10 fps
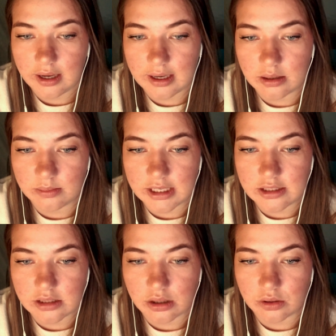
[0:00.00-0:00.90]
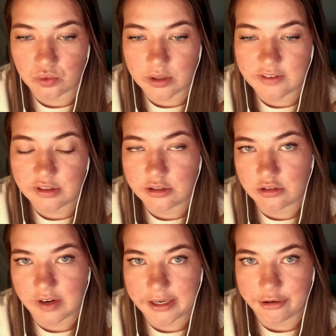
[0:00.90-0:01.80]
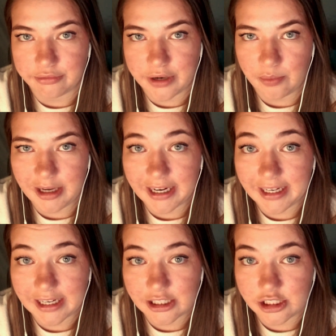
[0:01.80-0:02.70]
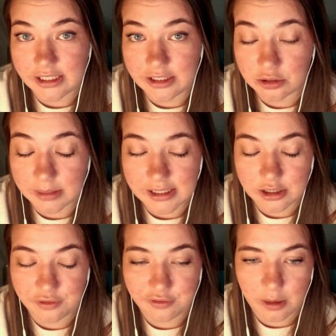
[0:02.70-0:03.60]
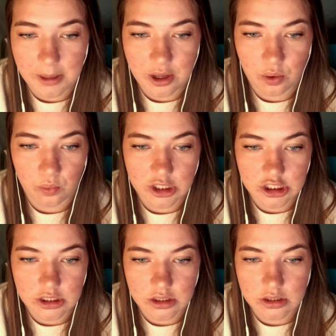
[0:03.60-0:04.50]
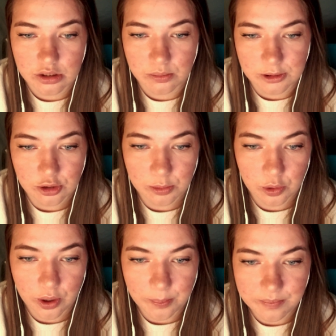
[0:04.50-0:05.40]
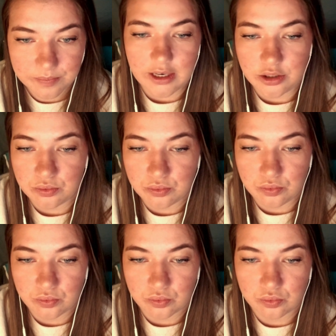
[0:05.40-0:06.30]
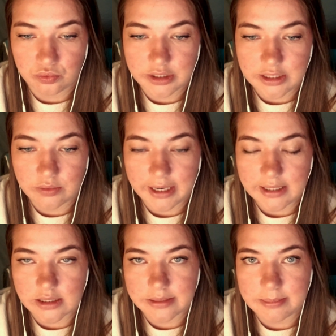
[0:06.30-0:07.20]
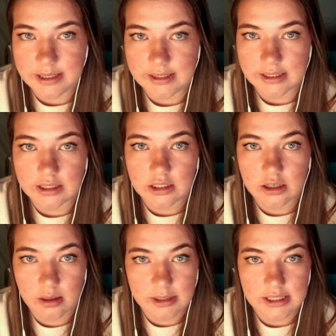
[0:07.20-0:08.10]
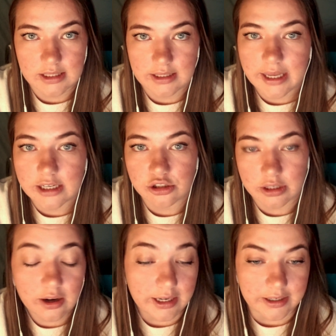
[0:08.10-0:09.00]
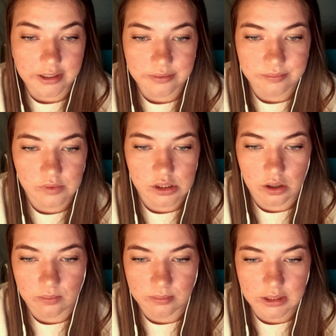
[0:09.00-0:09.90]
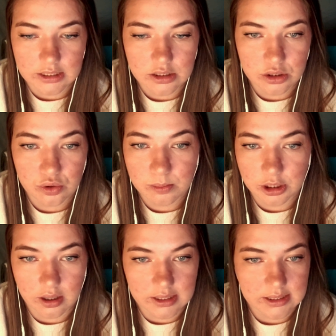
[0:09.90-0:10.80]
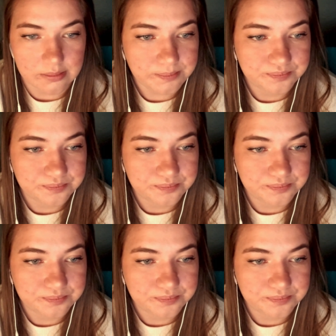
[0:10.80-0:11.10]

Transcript: And so if there's fire around me, I can actually heal myself from it, which is super, super cool. And then you read, write, and speak Common Tongue and Draconic. So that's super awesome.